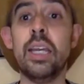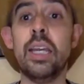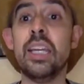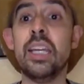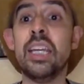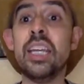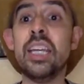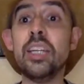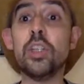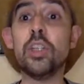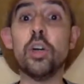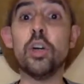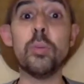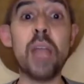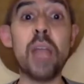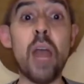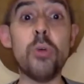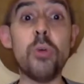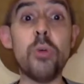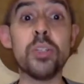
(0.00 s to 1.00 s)
He told me
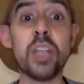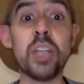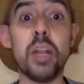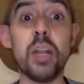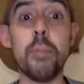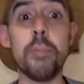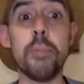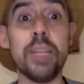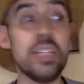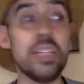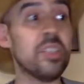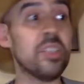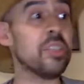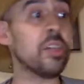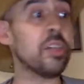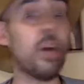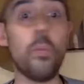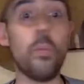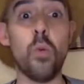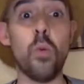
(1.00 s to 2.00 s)
I was going to meet
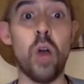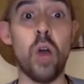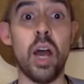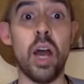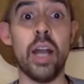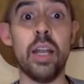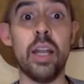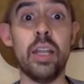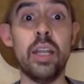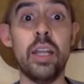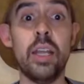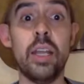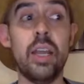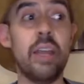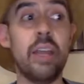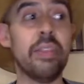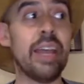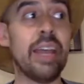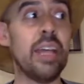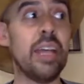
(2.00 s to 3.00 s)
someone
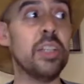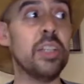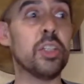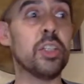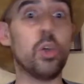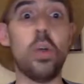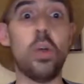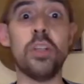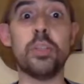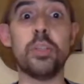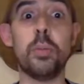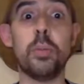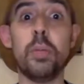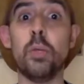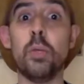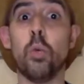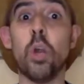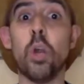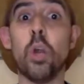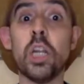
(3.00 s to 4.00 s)
that is going to be
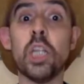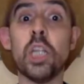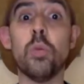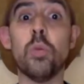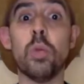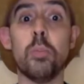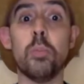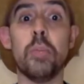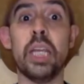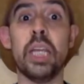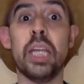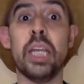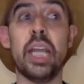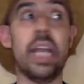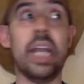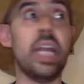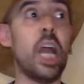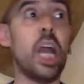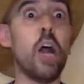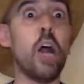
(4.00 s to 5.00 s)
working with me
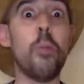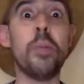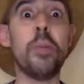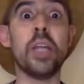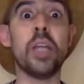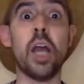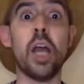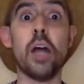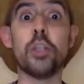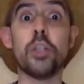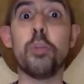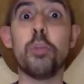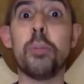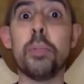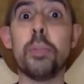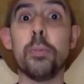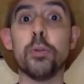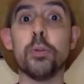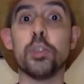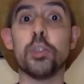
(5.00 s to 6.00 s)
and helping other
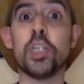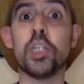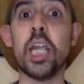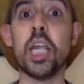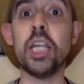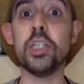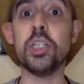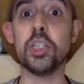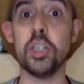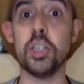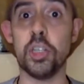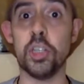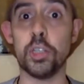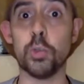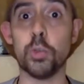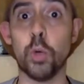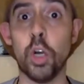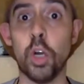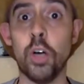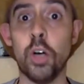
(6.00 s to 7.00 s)
people change in this
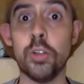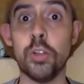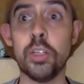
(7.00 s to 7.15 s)
world.